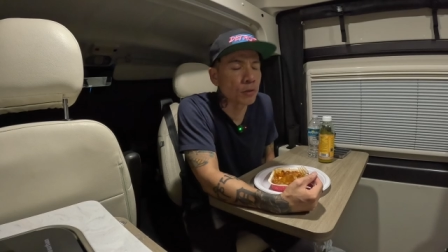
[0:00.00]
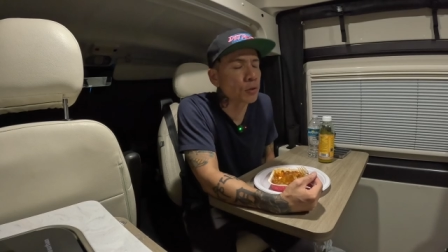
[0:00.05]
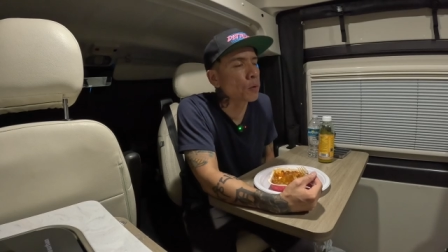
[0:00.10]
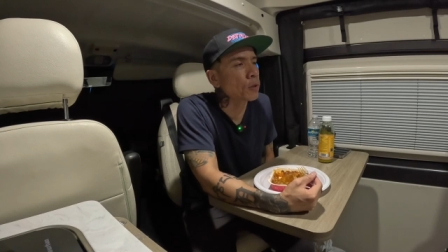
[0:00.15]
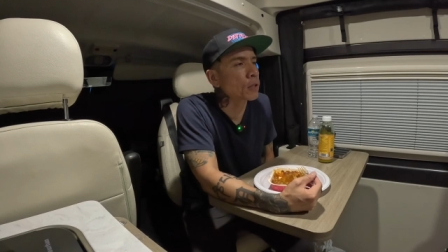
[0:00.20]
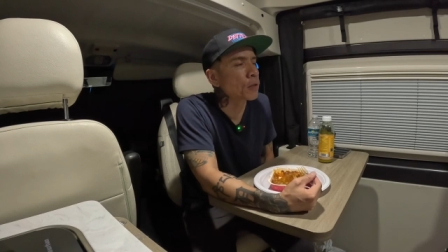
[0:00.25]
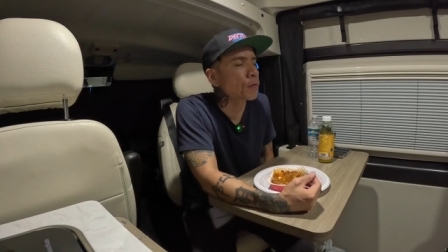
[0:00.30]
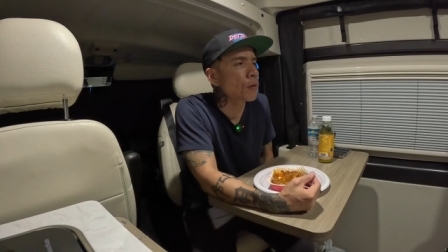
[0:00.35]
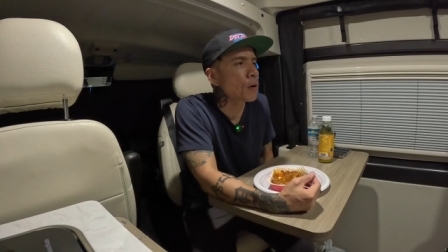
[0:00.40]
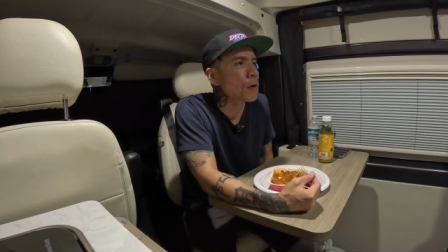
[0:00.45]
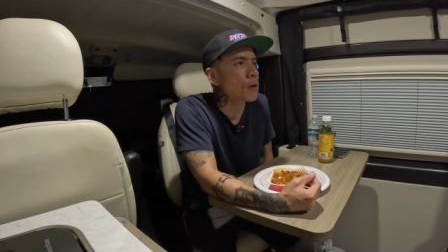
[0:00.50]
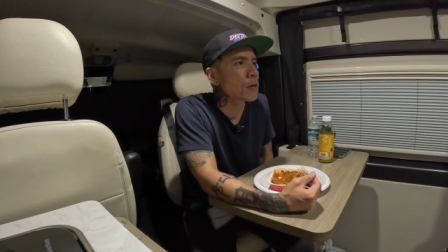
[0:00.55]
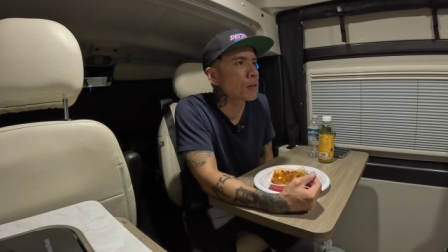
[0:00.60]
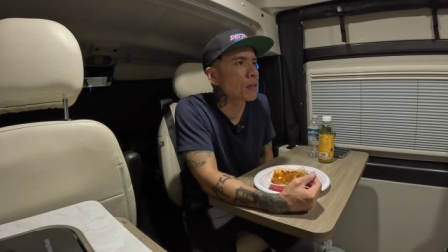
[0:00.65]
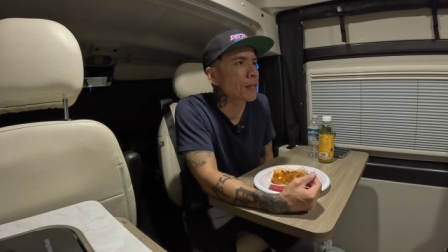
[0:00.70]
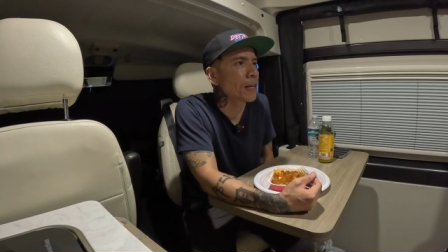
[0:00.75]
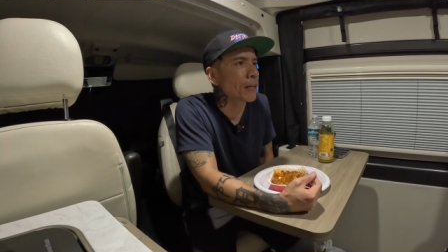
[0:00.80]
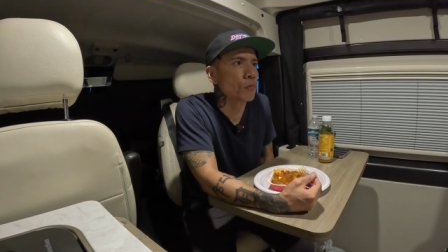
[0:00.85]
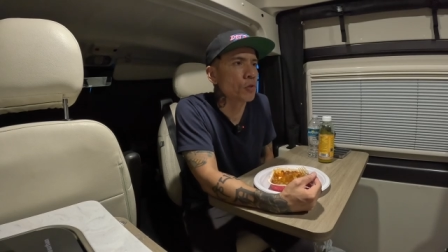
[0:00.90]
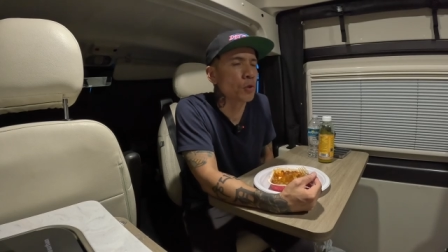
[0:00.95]
So as far as
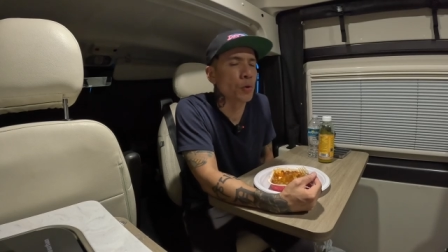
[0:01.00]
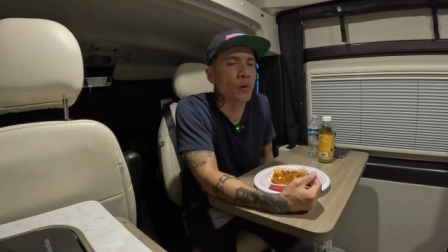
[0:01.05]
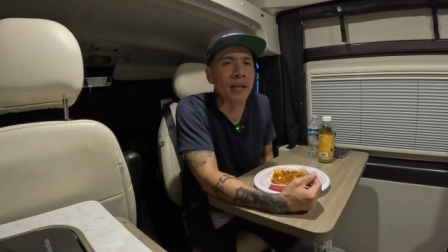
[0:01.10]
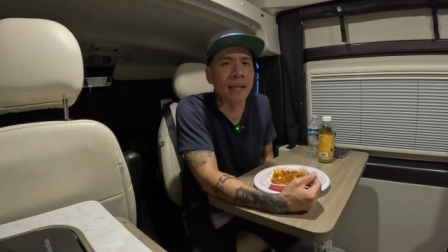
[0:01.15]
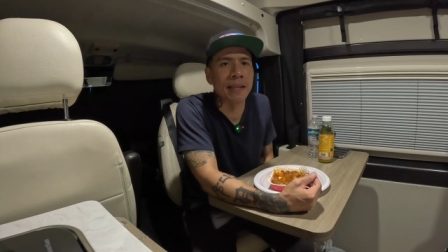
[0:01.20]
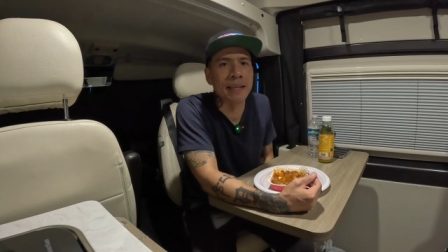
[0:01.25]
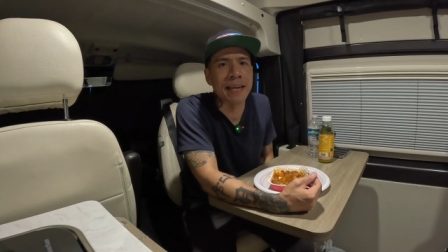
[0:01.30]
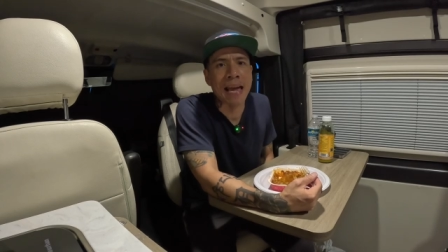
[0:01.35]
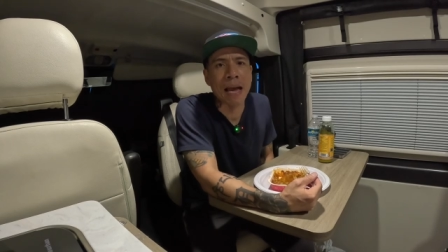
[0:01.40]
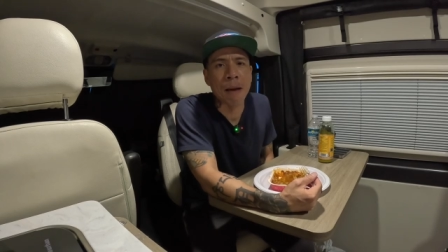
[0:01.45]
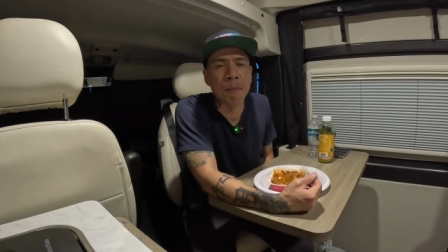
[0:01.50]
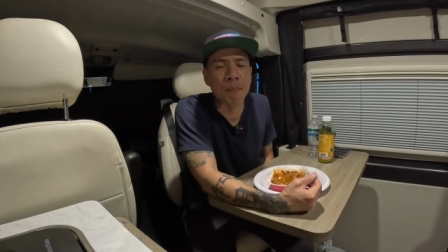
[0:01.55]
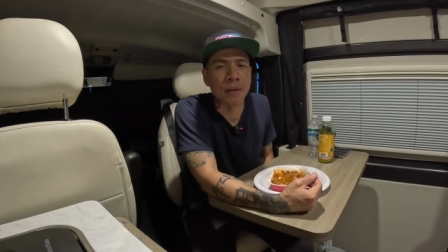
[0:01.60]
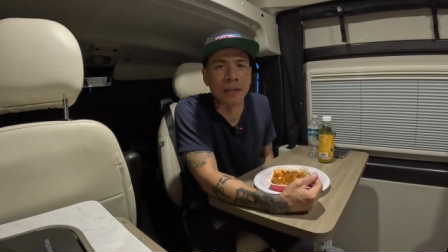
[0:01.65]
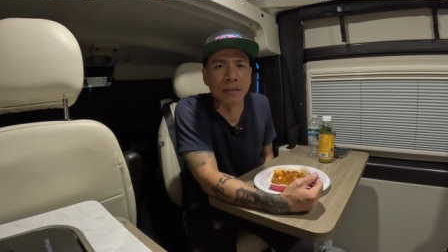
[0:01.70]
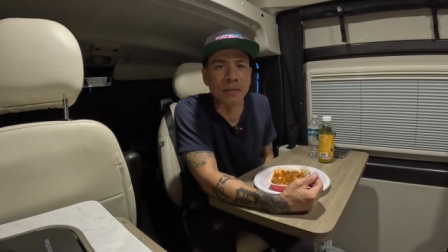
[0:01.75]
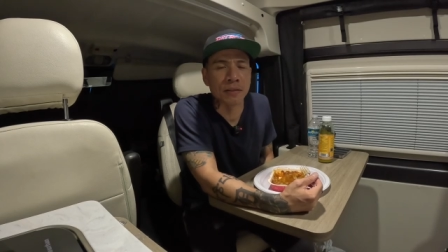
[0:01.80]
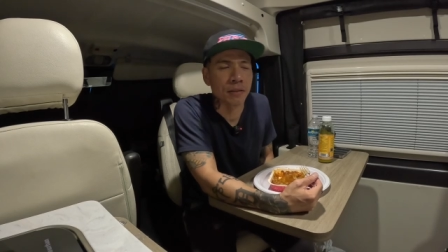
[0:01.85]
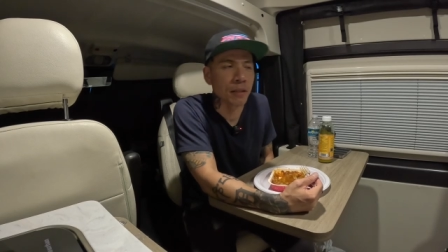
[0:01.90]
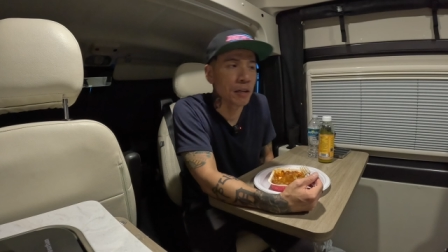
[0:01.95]
like doing
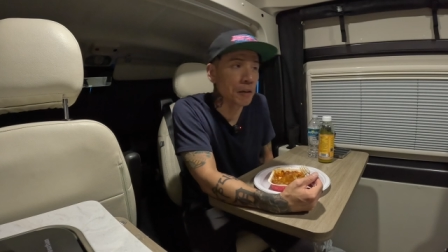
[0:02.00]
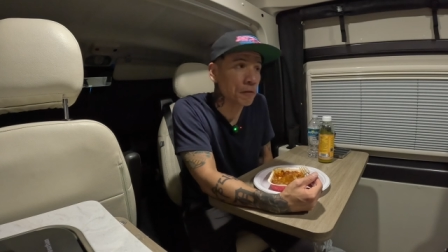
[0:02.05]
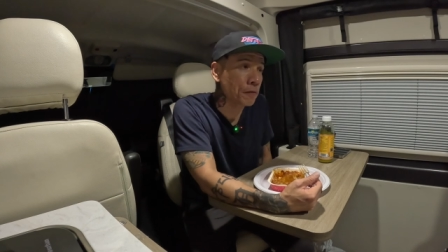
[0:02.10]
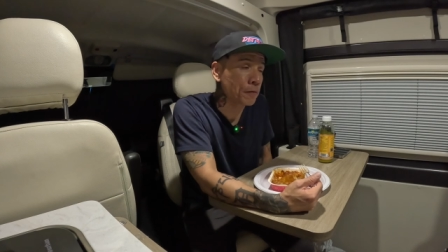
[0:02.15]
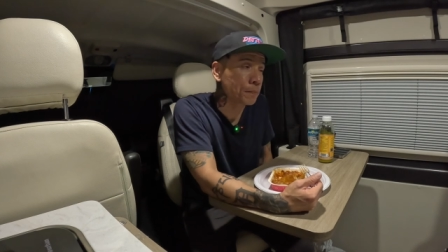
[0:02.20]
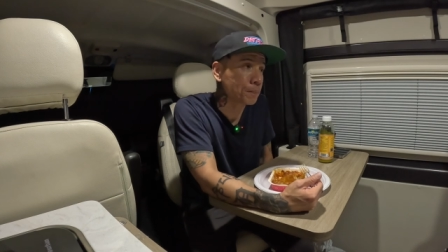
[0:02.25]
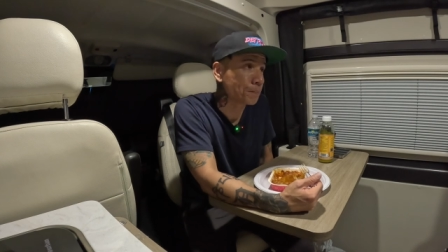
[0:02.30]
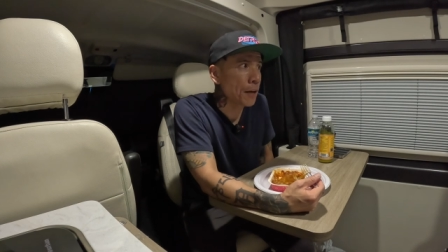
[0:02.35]
camping stuff,